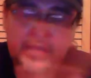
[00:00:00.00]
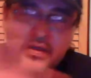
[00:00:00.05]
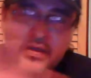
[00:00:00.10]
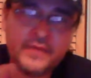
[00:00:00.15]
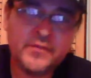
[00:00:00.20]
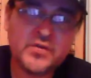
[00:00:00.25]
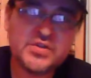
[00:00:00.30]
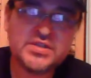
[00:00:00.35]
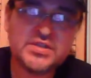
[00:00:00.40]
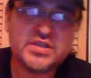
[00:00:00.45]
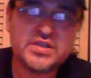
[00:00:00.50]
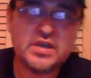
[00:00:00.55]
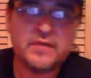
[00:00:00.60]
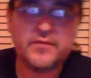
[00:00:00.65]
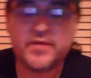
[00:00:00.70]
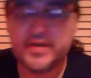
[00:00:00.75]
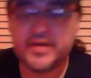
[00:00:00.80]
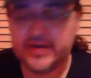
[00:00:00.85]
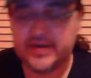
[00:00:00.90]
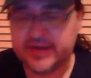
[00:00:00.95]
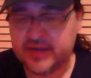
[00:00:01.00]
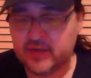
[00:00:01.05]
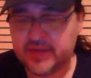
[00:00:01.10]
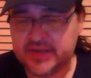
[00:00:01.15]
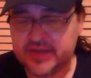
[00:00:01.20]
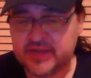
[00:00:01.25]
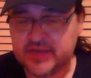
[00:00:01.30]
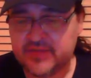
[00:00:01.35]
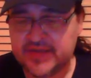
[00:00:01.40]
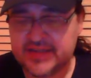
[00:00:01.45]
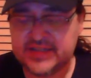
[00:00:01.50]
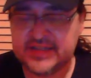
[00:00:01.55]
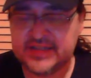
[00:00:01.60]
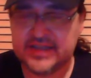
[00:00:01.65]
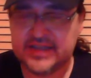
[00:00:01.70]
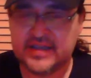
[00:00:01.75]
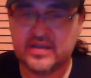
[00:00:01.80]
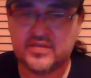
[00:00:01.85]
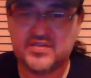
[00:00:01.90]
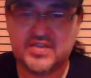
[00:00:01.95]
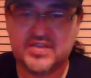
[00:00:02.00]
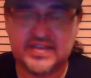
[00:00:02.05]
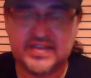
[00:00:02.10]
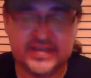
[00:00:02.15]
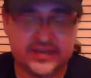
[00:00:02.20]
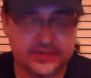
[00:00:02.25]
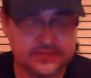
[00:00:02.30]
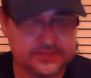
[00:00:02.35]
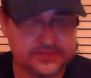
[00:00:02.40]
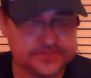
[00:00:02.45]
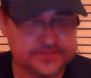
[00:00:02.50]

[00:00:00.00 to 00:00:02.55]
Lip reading: First off, we're going to go with the VCLT.